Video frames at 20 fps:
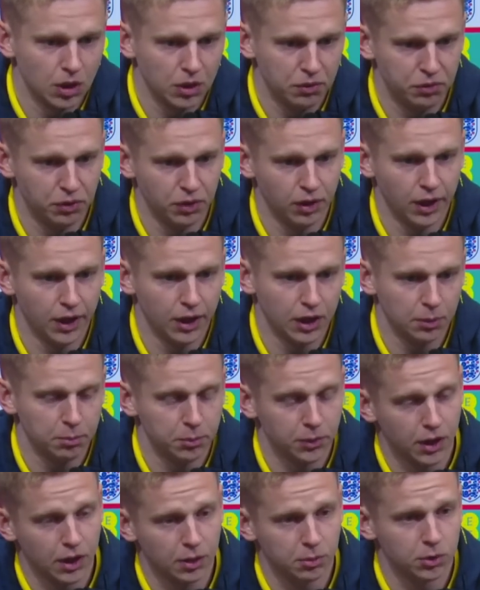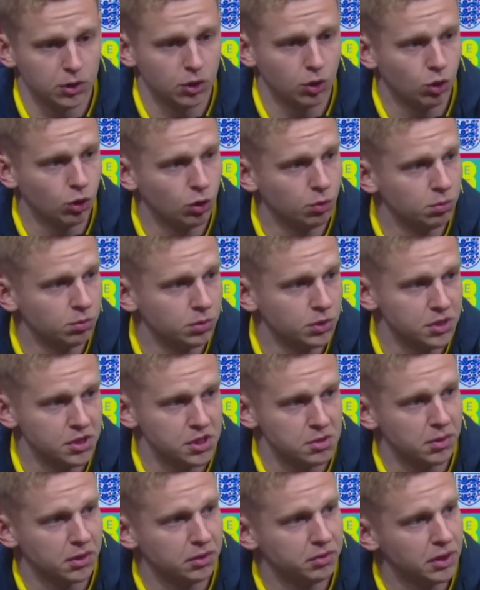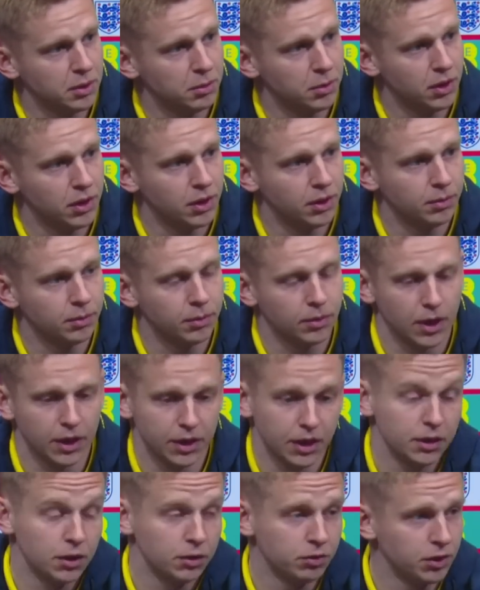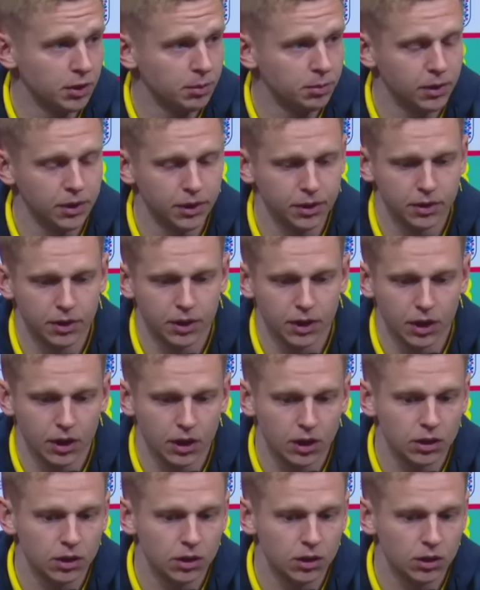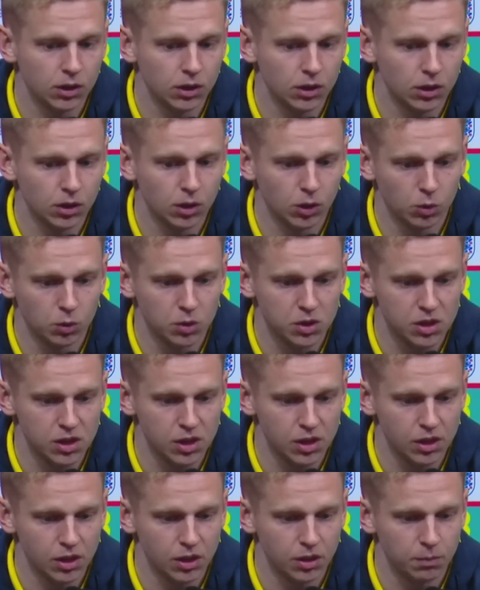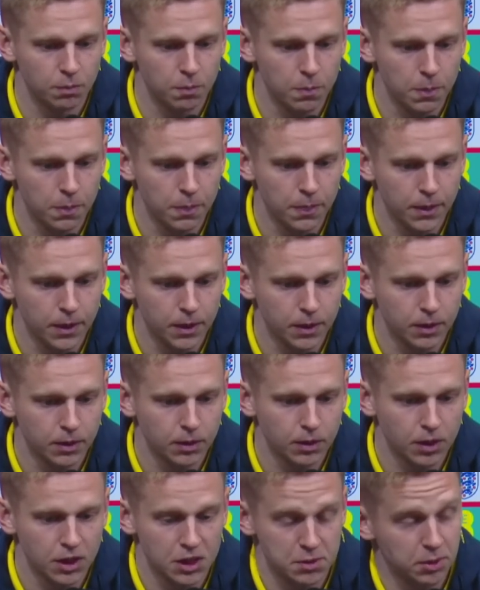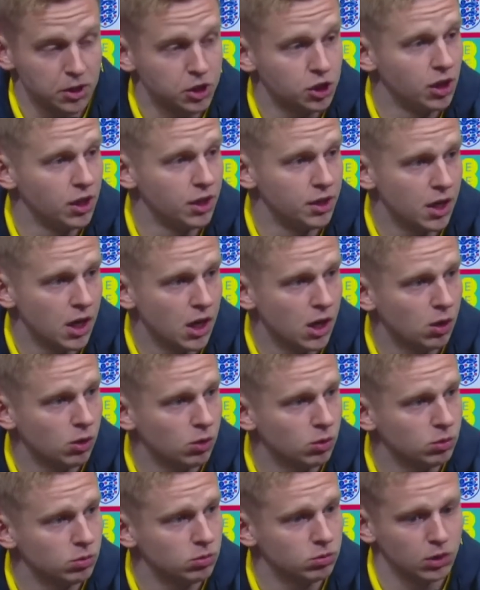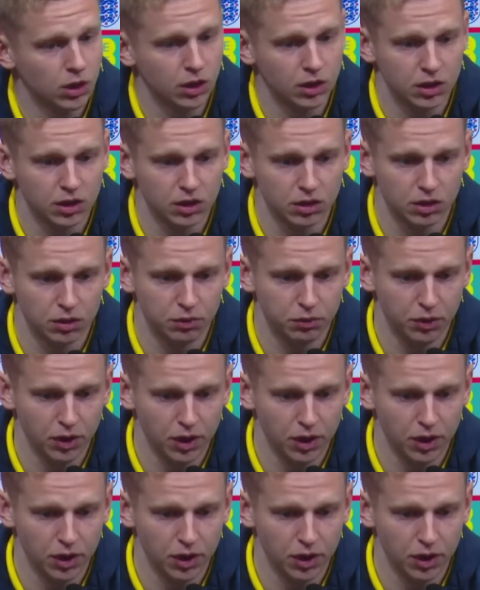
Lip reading: I feel like I'm at home. This is my family, another family. And obviously, especially now, I think the